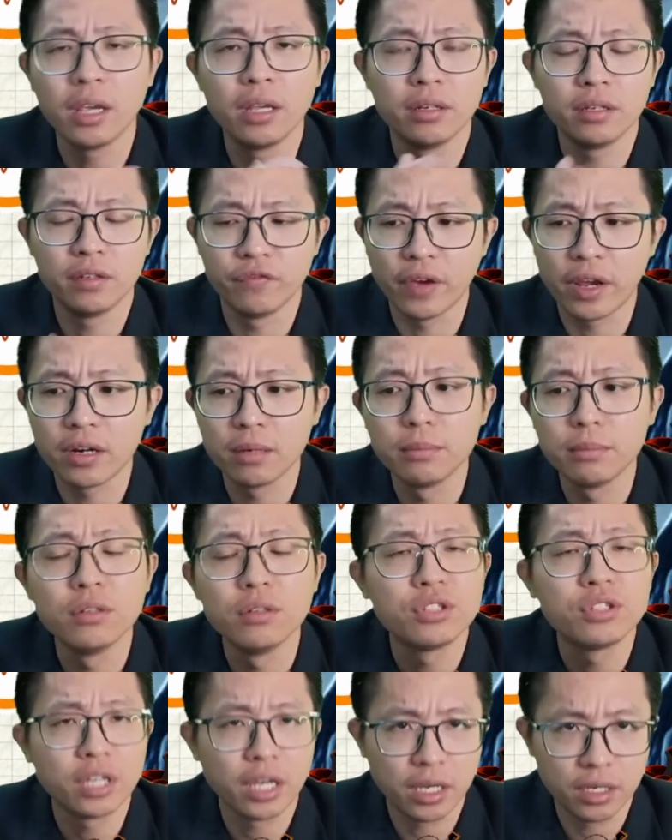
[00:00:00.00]
variable
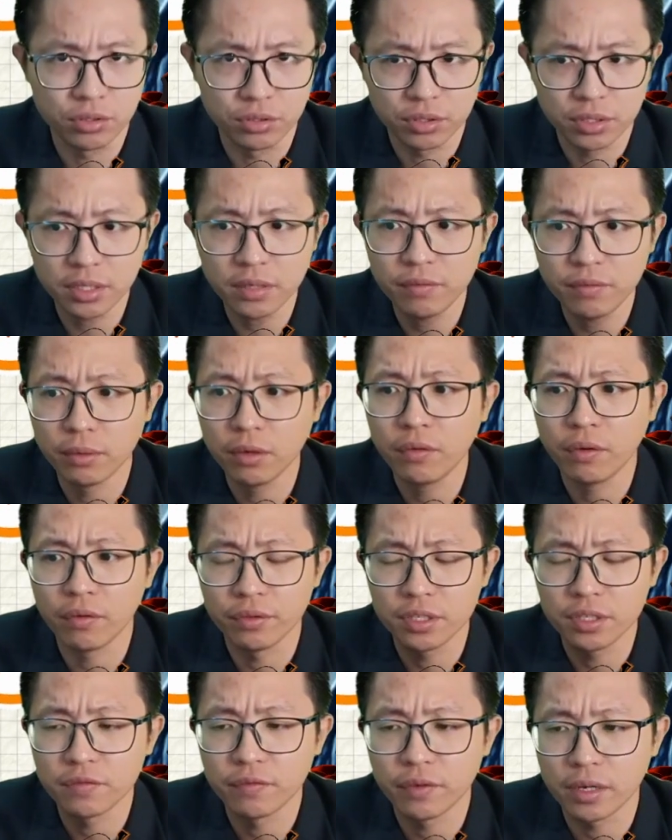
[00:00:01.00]
change. Both of
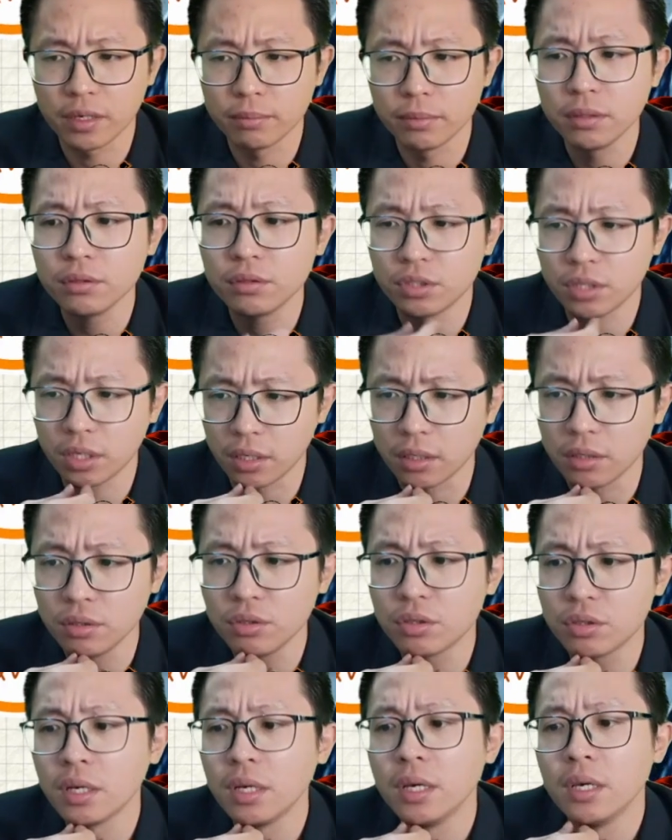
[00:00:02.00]
these variable
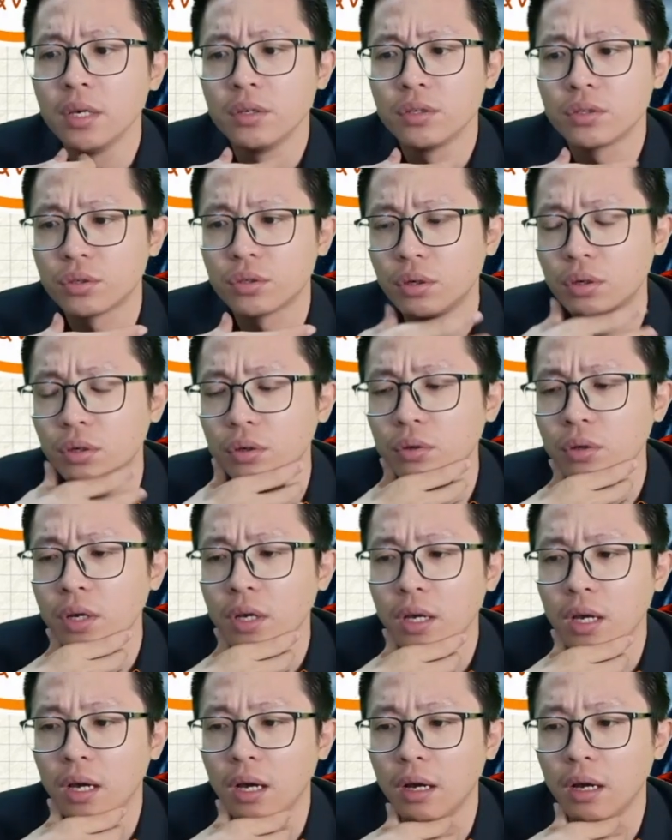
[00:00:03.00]
change. So
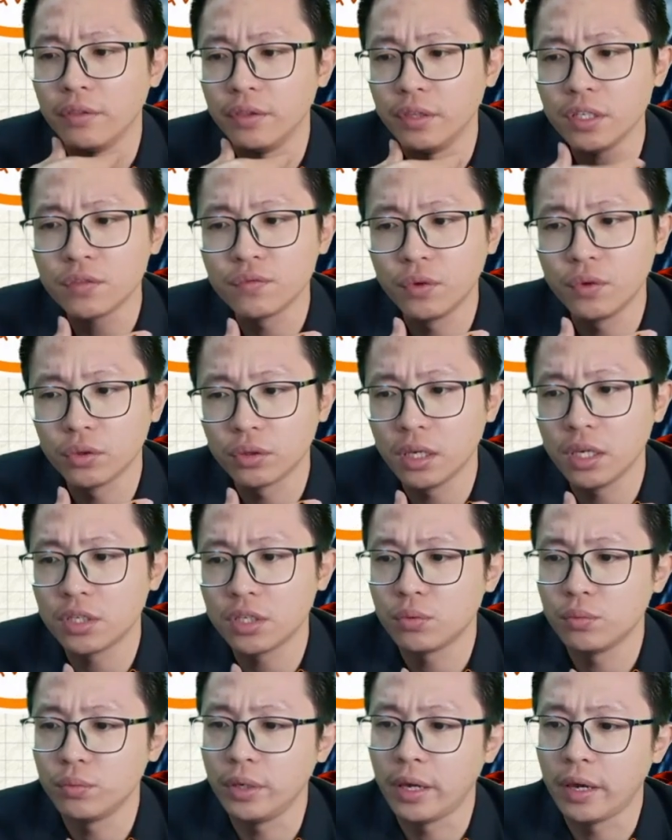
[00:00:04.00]
this
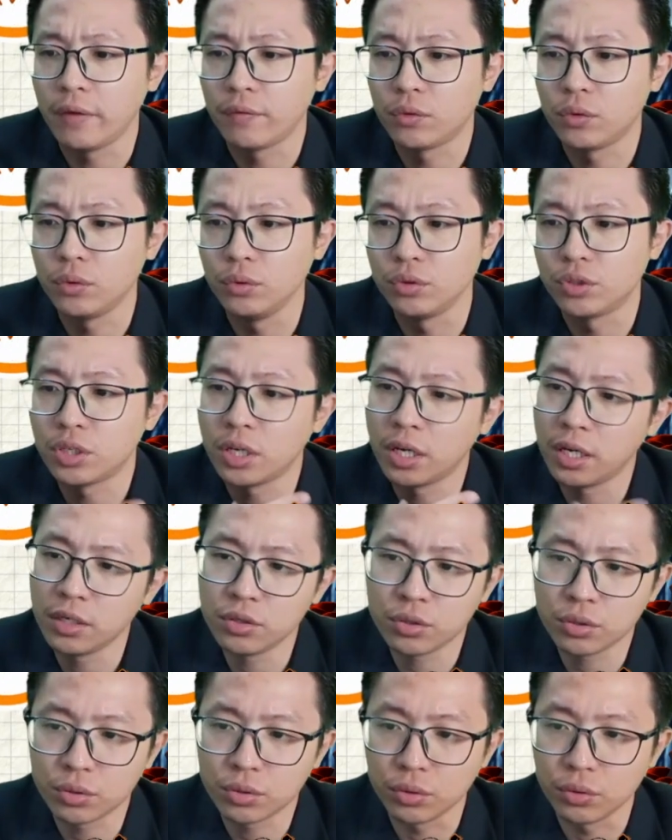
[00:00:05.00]
voltage we have to
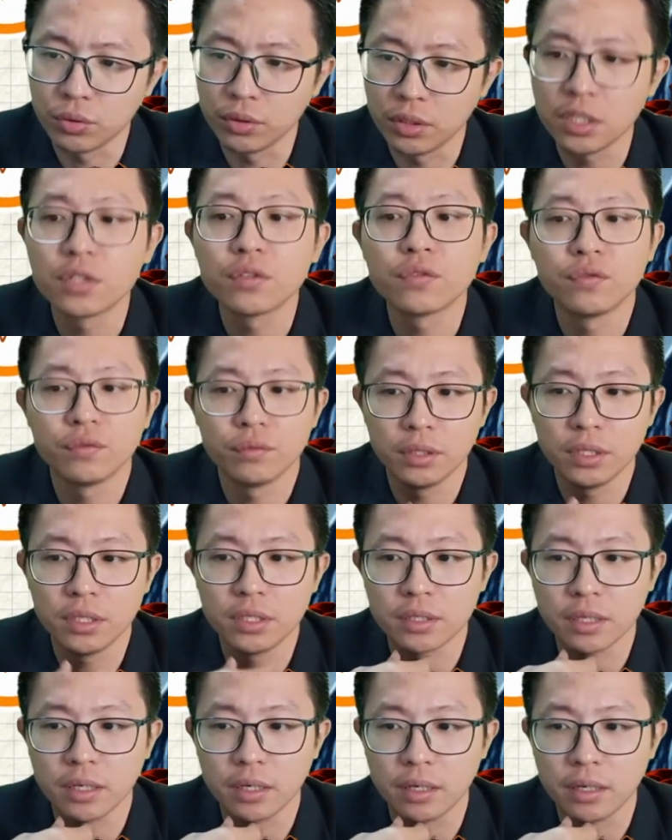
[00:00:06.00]
change to this
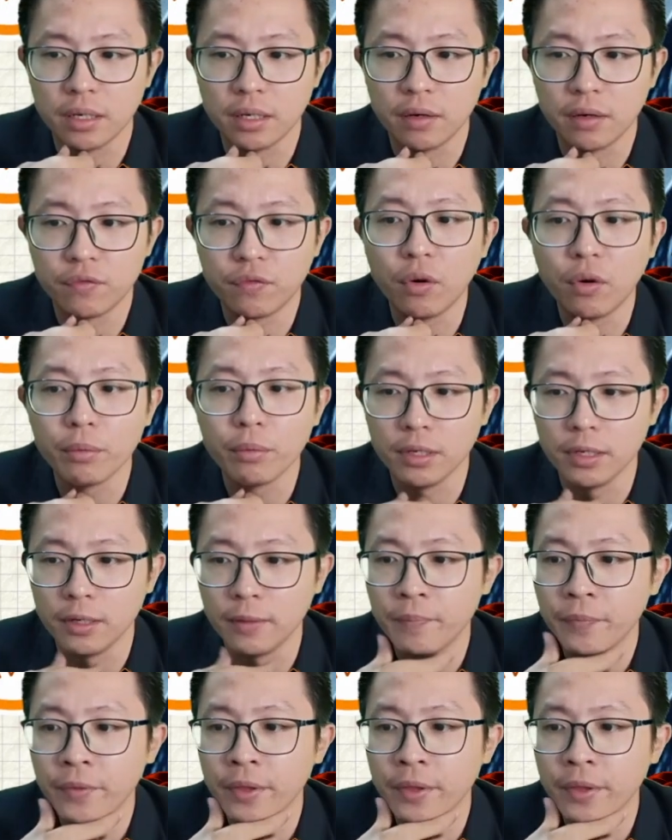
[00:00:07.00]
formula.